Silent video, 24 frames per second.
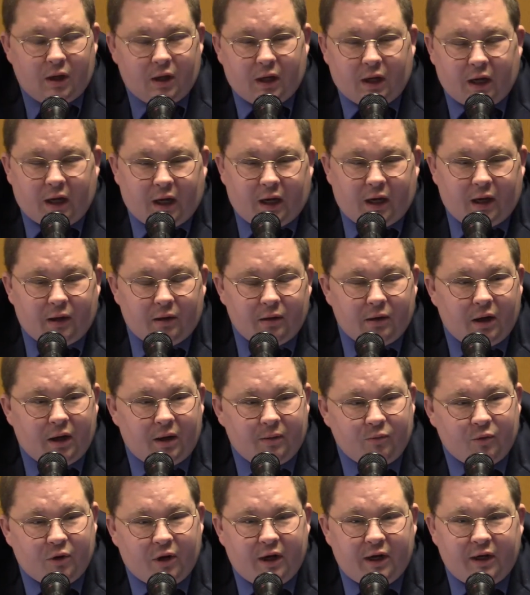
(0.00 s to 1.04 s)
hi,
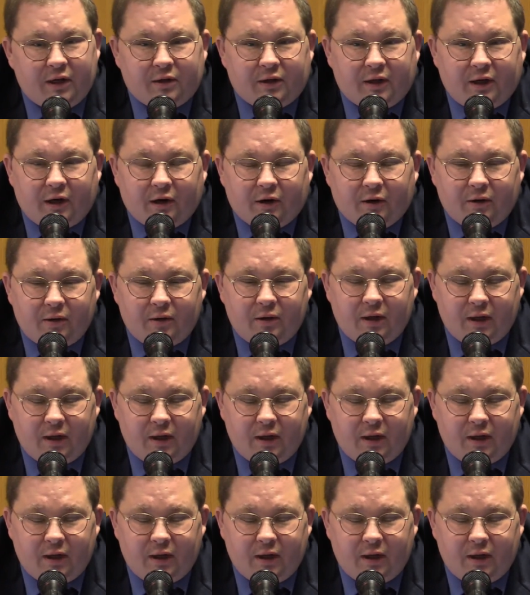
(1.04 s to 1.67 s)
I'm Ryan Lair,